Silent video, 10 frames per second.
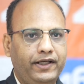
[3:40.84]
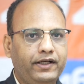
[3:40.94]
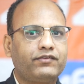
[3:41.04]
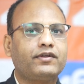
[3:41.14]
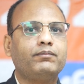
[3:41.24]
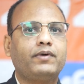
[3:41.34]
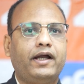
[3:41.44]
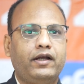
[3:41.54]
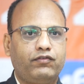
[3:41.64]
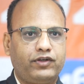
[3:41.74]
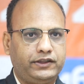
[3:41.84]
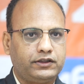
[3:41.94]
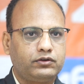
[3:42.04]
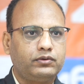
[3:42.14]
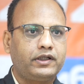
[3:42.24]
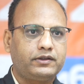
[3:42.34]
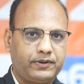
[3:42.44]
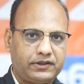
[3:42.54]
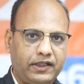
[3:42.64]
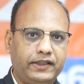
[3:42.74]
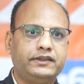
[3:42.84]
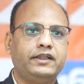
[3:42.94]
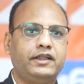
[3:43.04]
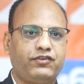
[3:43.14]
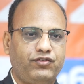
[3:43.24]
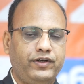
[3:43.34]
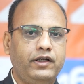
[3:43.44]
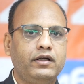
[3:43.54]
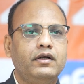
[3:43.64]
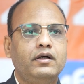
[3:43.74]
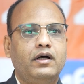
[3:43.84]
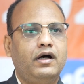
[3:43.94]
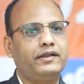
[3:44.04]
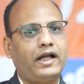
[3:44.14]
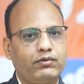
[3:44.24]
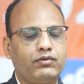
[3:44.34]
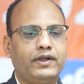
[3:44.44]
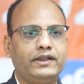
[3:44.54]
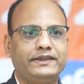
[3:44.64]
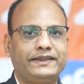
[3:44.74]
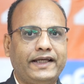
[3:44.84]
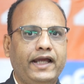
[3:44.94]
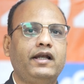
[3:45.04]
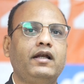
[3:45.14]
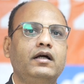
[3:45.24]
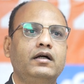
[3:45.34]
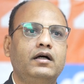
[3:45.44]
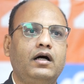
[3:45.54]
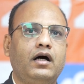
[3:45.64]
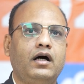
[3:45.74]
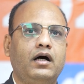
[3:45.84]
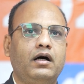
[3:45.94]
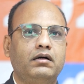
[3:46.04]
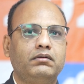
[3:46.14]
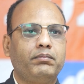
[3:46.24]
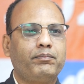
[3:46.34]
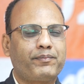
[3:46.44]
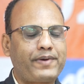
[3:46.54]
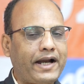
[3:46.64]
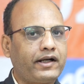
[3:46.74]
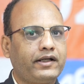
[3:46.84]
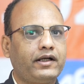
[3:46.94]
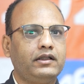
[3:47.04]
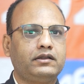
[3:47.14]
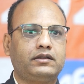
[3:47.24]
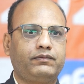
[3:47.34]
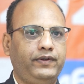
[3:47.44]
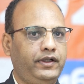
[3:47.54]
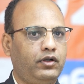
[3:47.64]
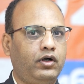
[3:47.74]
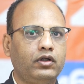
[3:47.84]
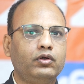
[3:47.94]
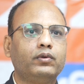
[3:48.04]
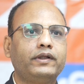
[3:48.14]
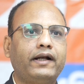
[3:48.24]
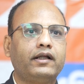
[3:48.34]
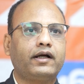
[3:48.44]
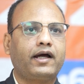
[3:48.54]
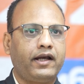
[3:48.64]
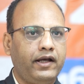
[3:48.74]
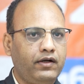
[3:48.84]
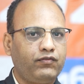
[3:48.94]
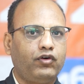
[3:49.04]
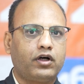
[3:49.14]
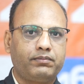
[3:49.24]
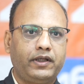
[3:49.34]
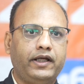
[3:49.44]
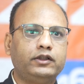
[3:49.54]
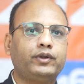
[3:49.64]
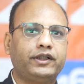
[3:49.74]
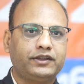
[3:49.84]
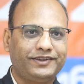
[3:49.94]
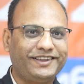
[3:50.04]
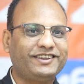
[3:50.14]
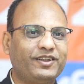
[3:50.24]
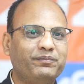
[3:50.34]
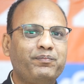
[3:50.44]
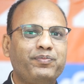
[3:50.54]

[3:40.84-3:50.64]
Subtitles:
need some kind of teachers who are specialized in this field. That was one. Second, practicals, we all know that the current formal education system,